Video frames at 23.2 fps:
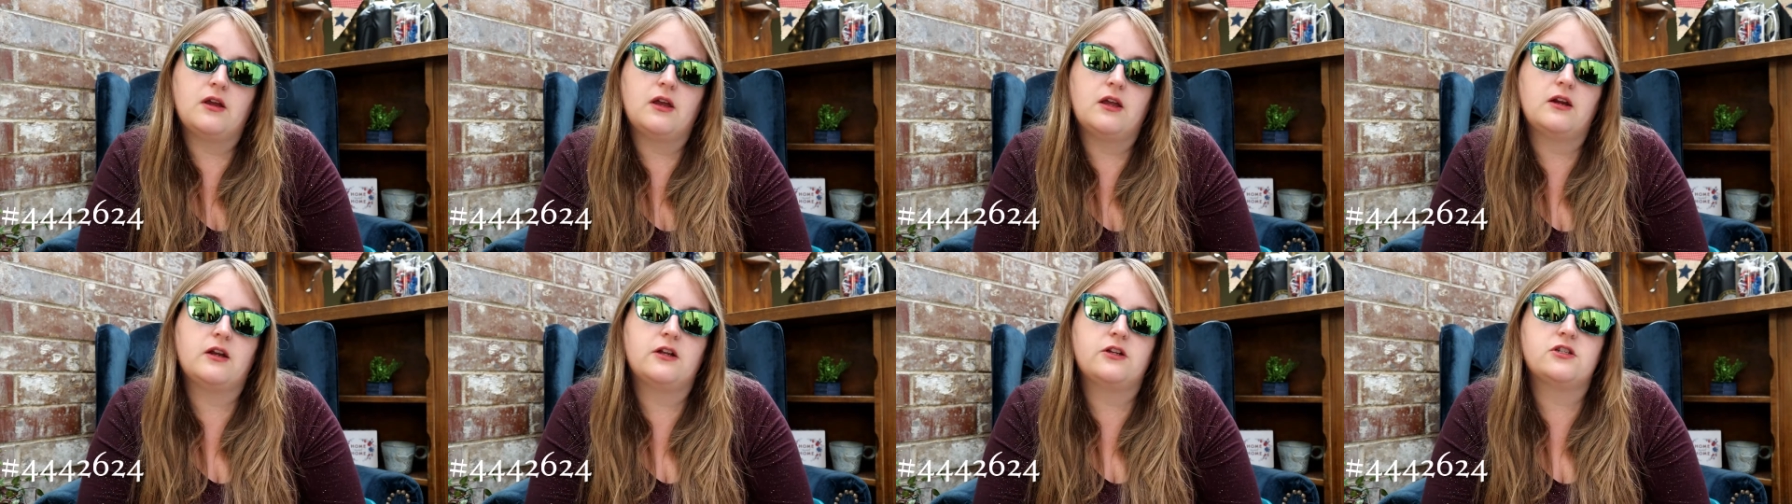
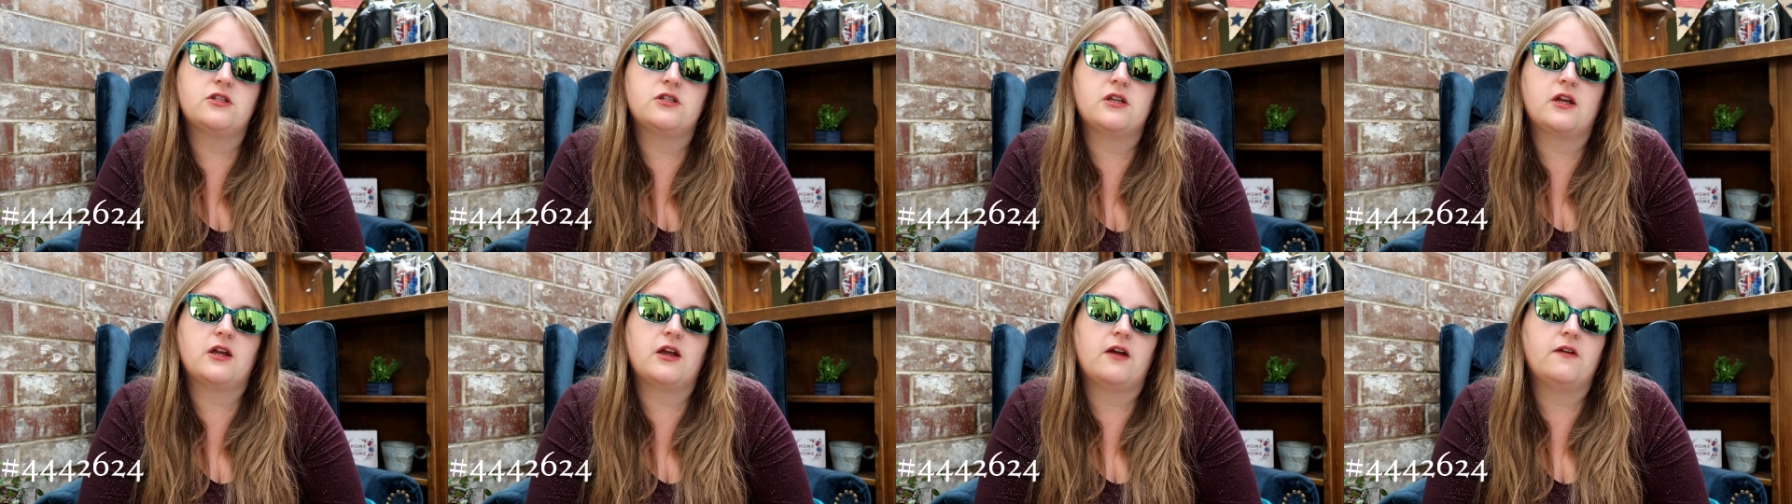and I
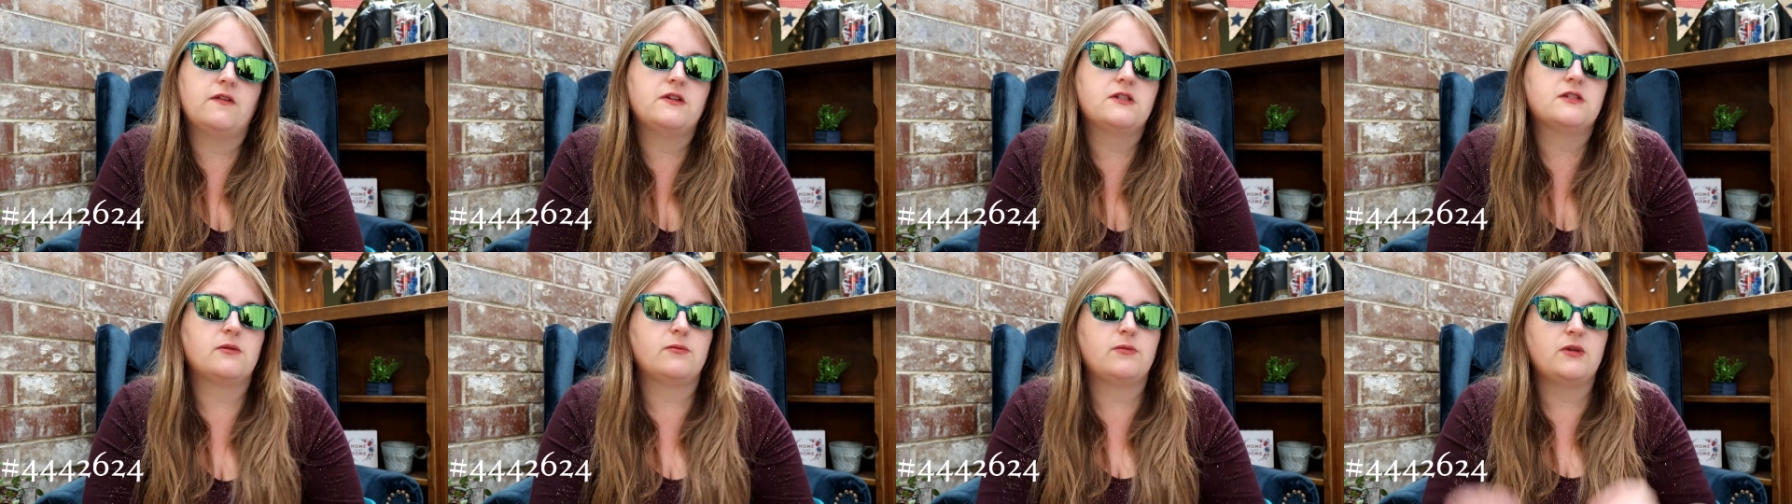just like
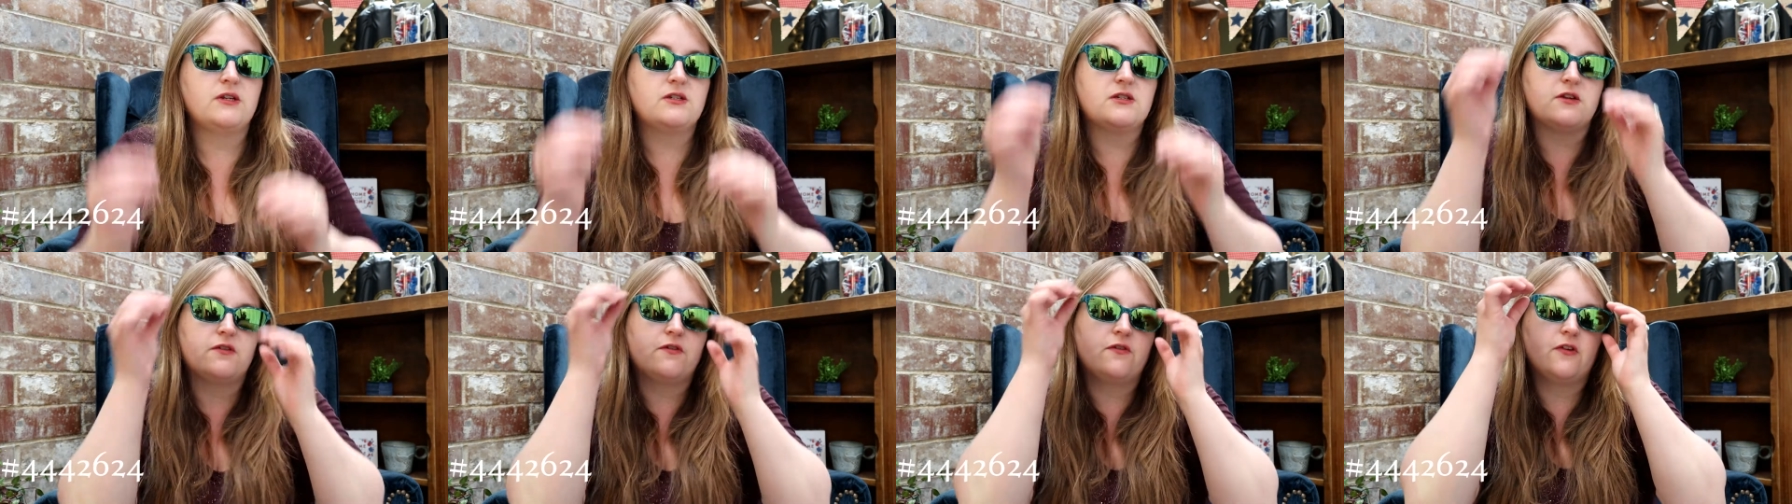having
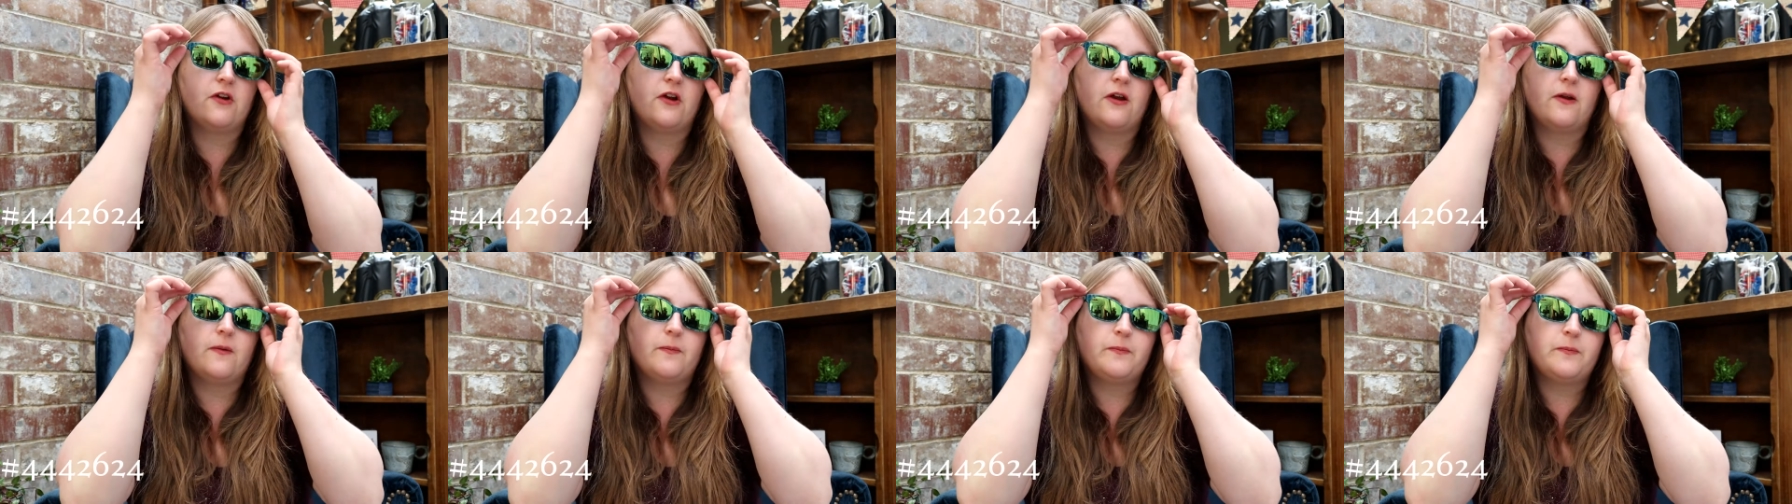something
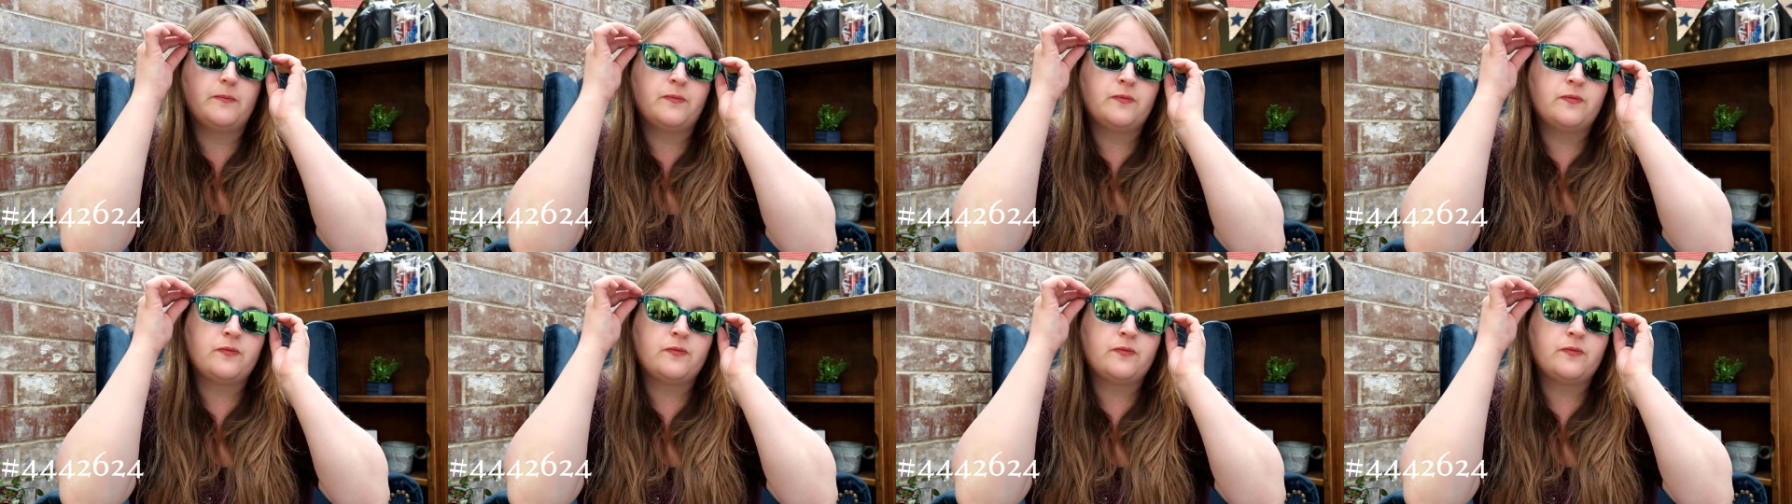different.